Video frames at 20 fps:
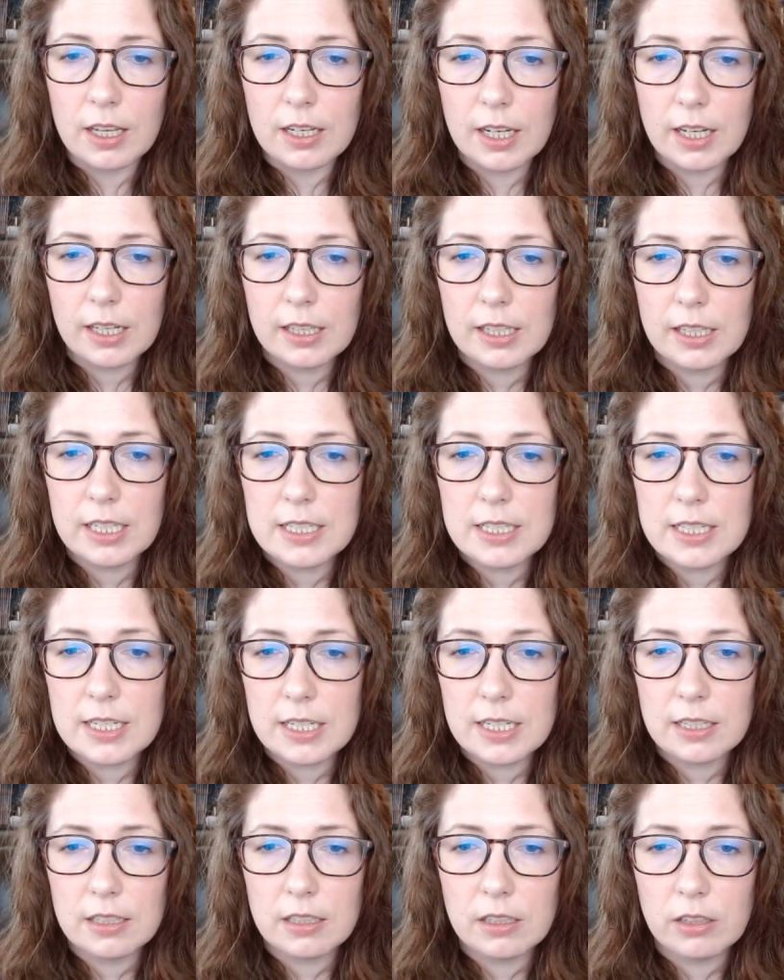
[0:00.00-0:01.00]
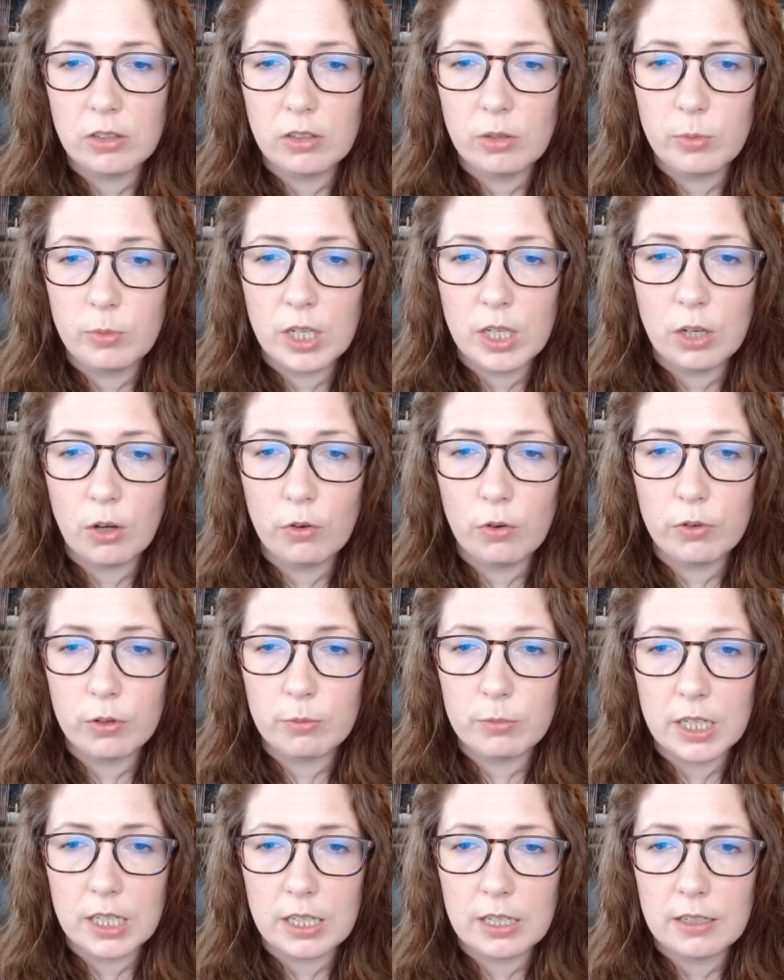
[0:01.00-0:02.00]
Nick leaned in, looming over
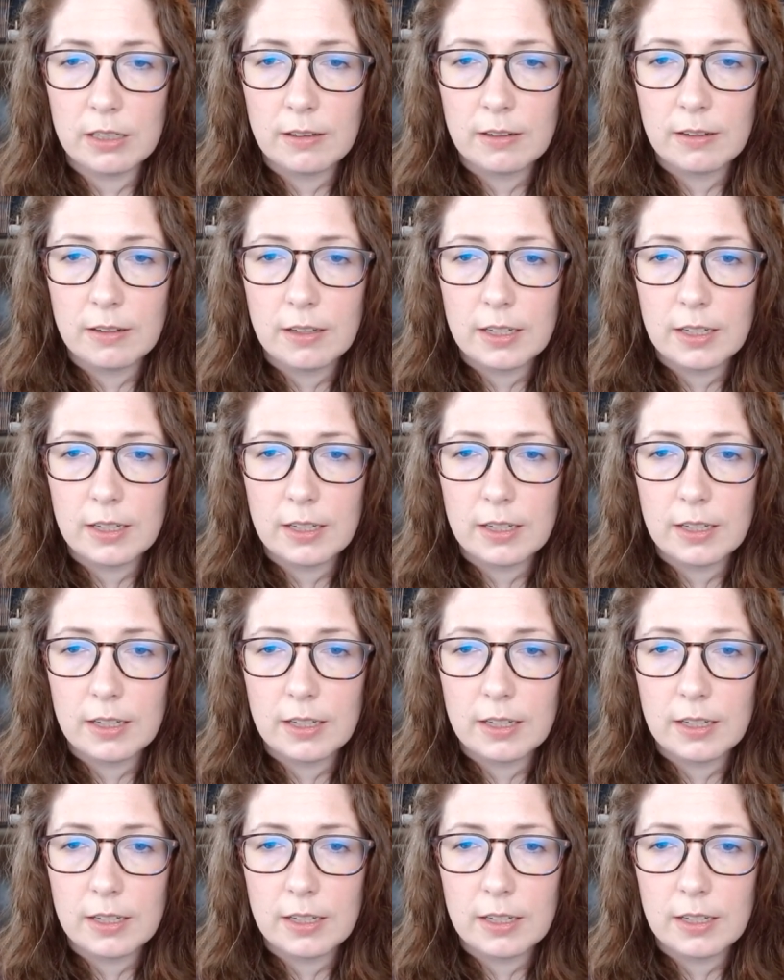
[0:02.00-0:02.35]
me.